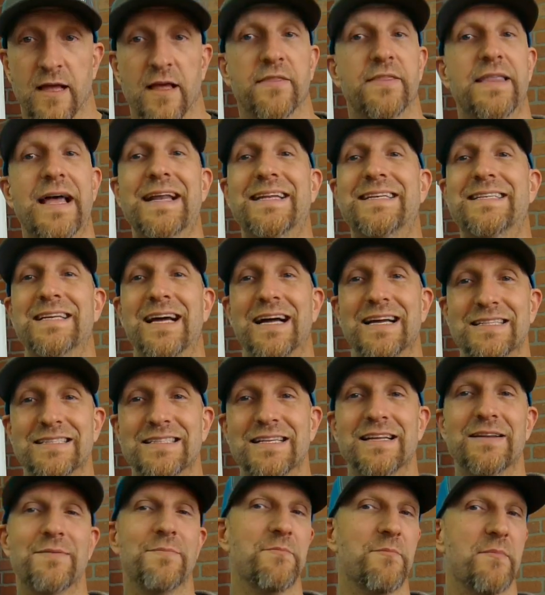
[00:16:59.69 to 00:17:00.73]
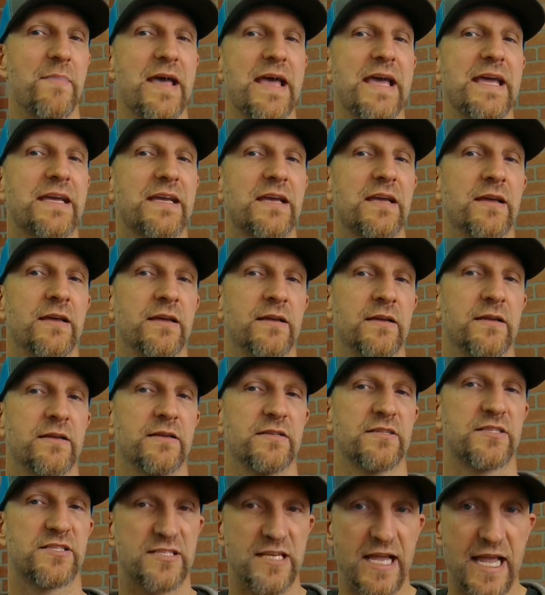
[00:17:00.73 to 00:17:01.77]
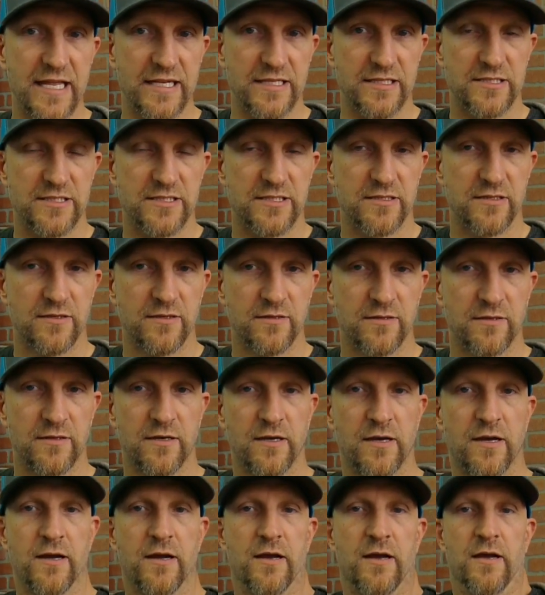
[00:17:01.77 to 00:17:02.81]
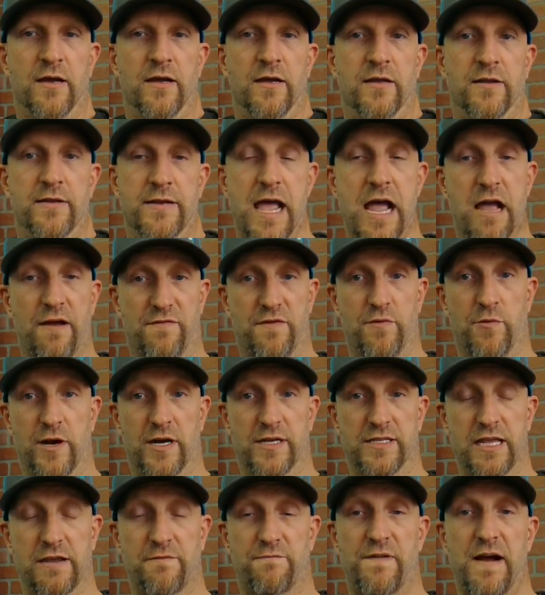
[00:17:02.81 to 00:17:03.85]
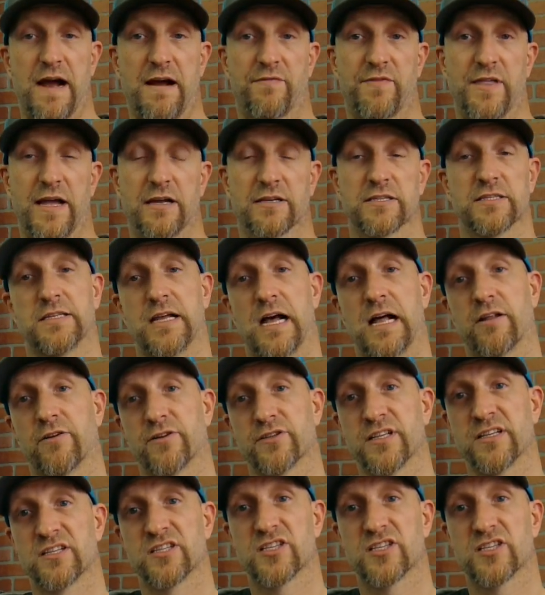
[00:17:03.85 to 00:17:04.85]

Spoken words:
That doesn't make sense. Now, if you want to take $5,000 and